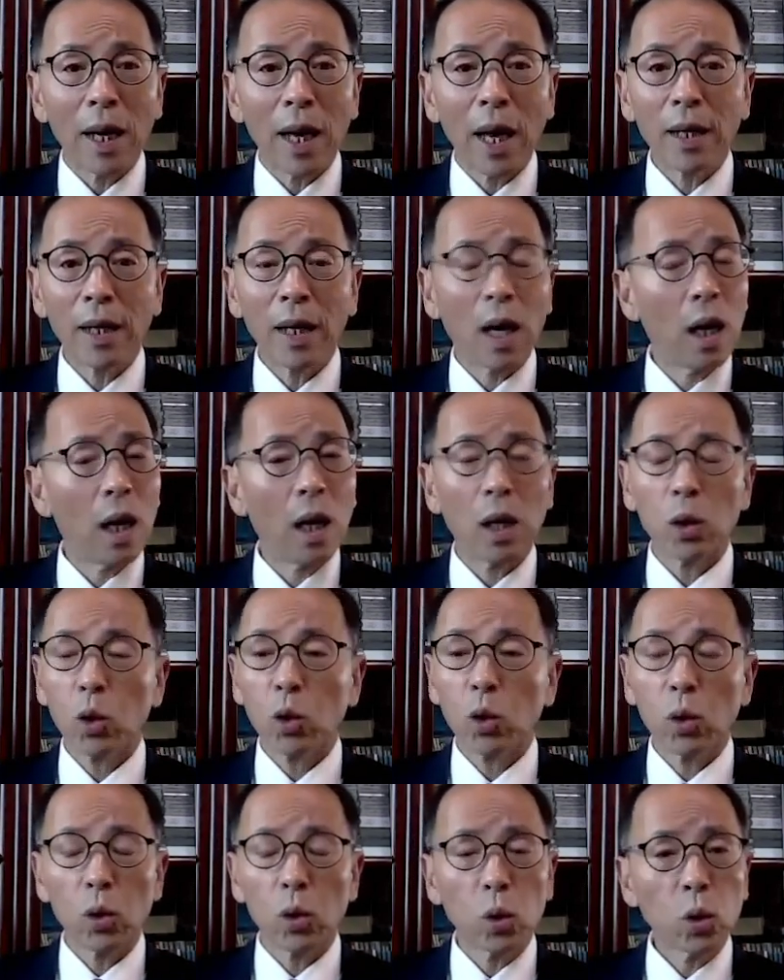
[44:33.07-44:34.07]
And
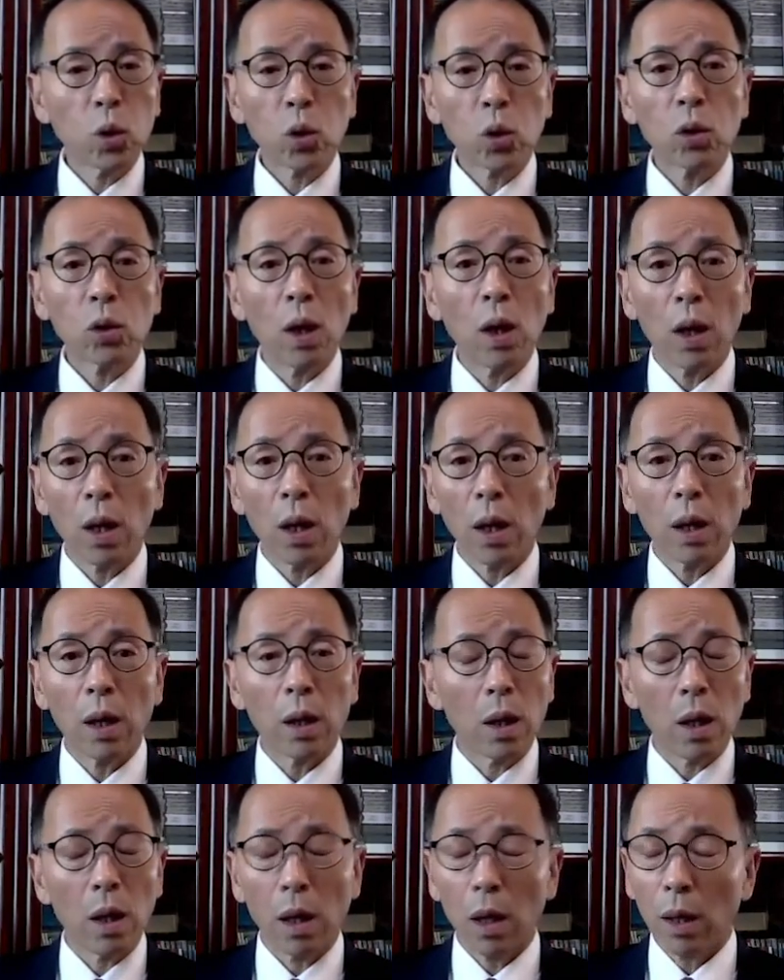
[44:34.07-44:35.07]

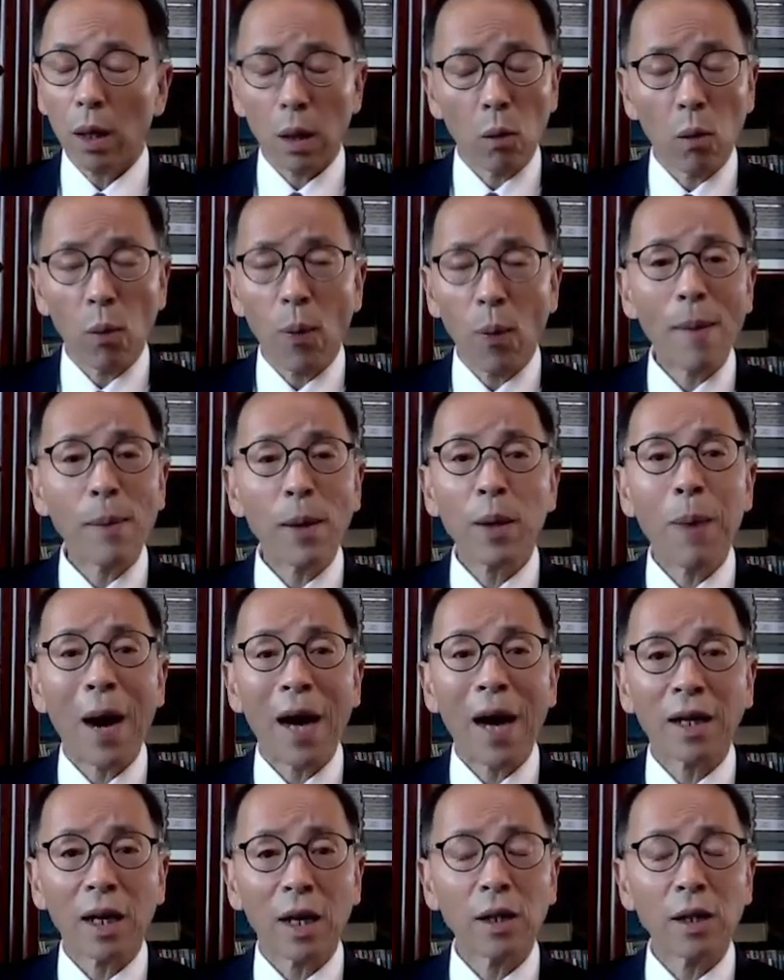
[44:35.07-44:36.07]
the Republican
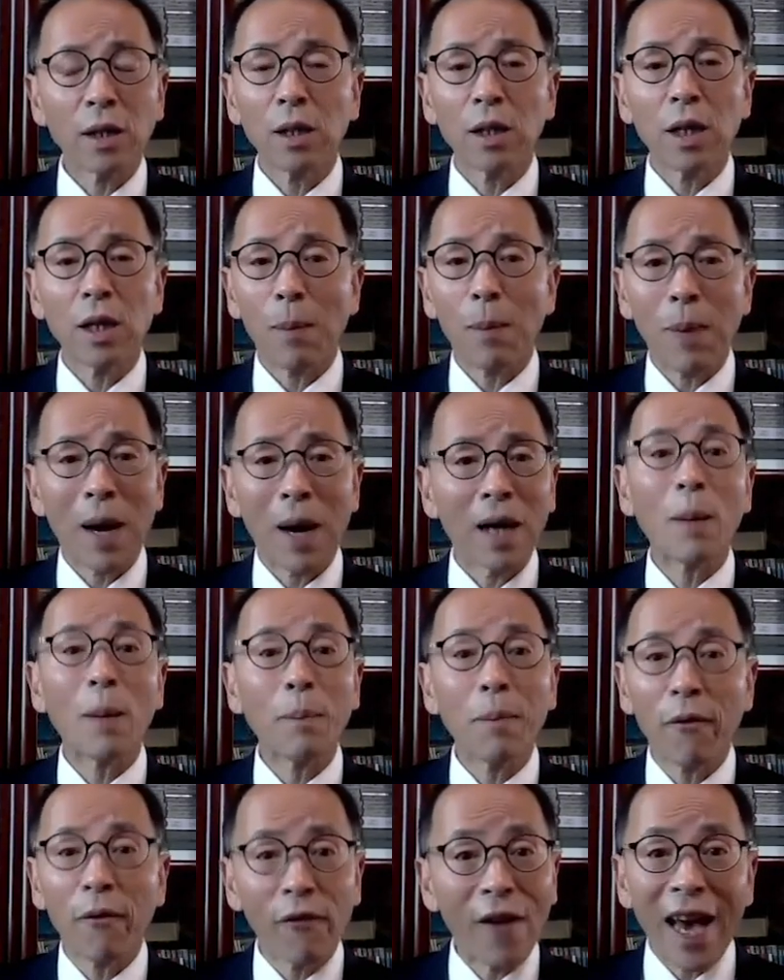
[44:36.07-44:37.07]
Party is a party
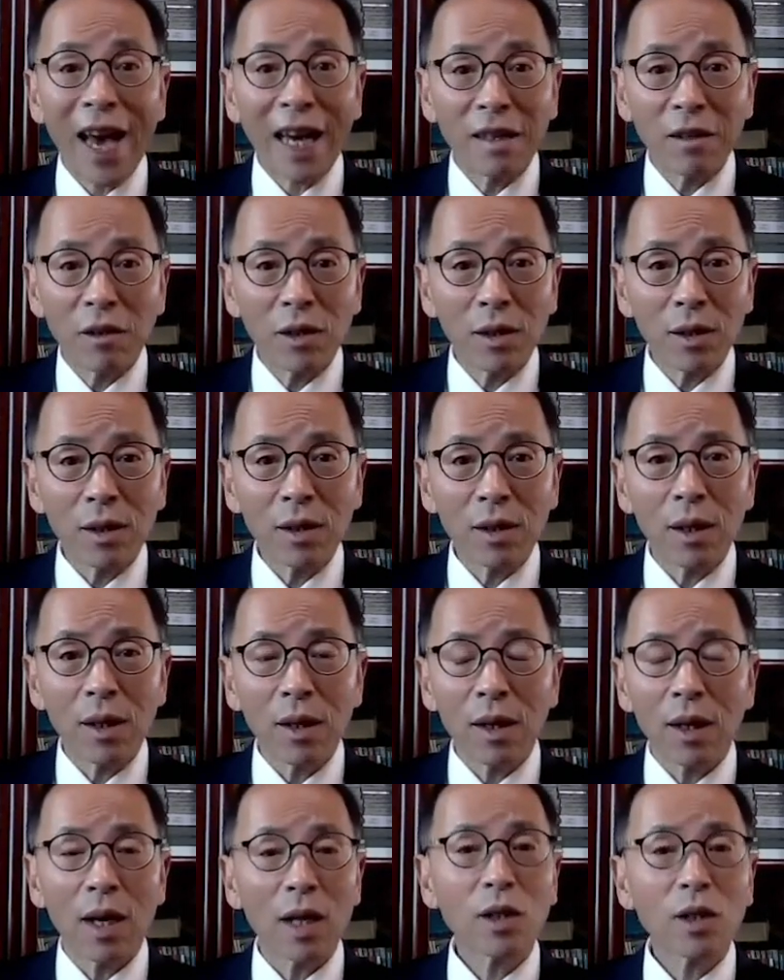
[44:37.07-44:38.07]
of Trump
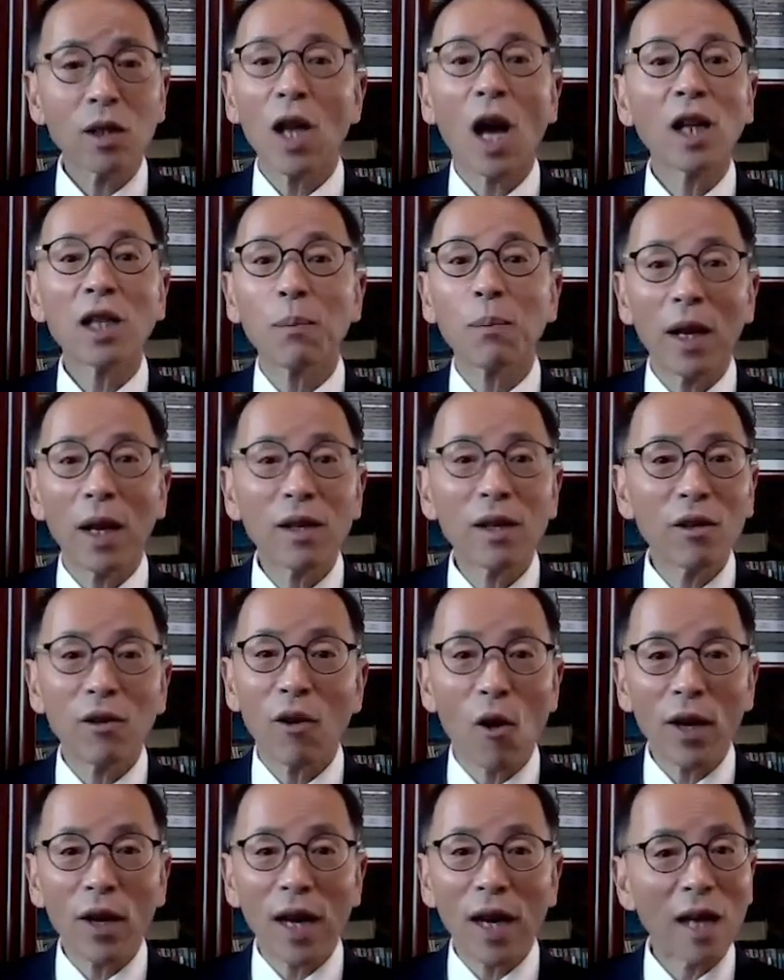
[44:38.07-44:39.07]
fans. It's not a
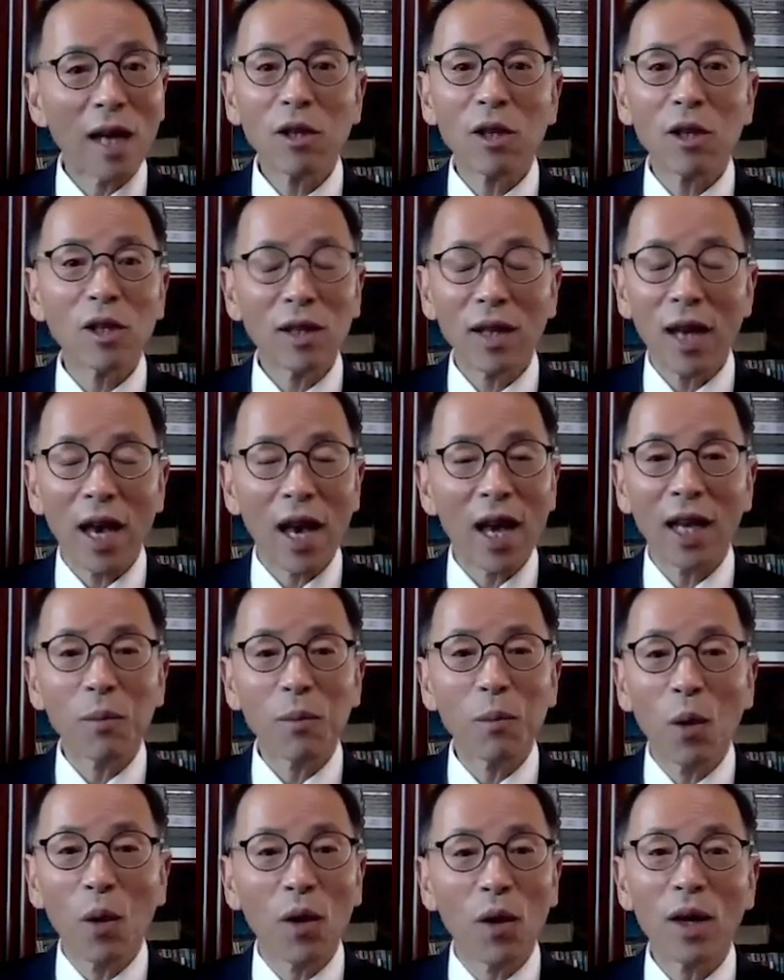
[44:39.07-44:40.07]
political
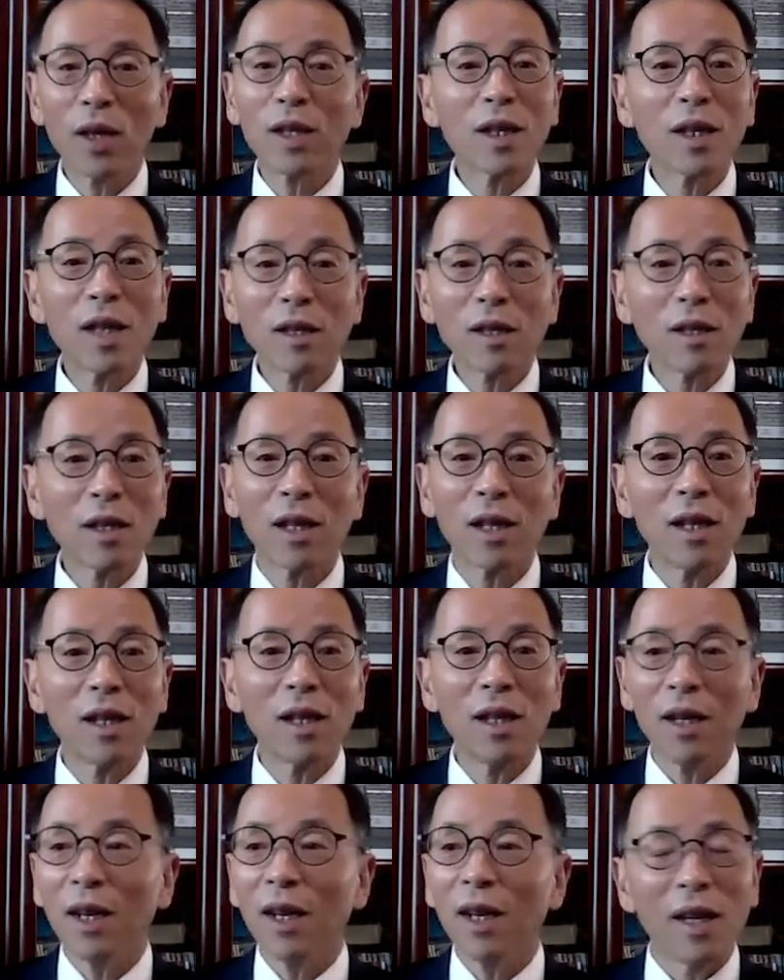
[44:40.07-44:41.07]
organization anymore. It's just
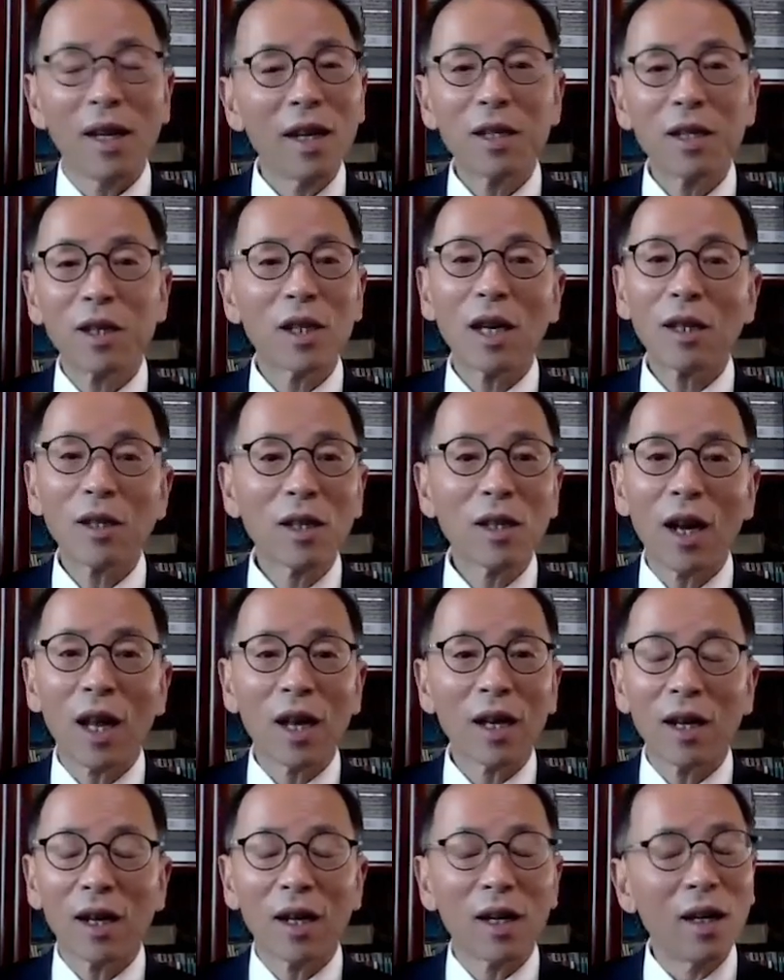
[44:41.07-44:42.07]

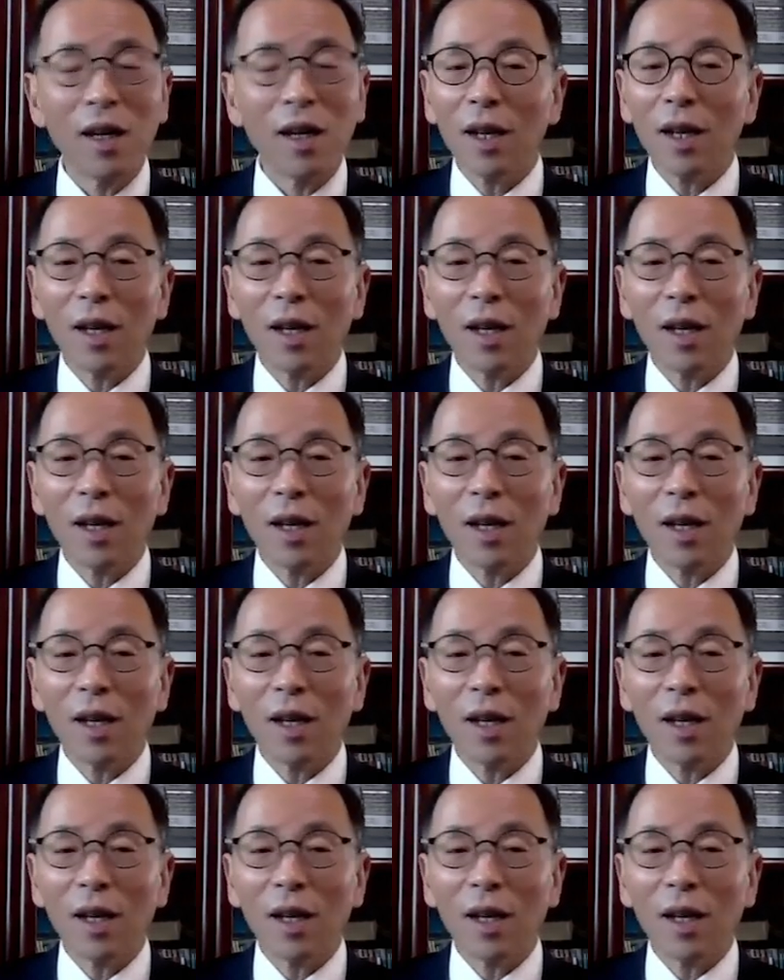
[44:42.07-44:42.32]
like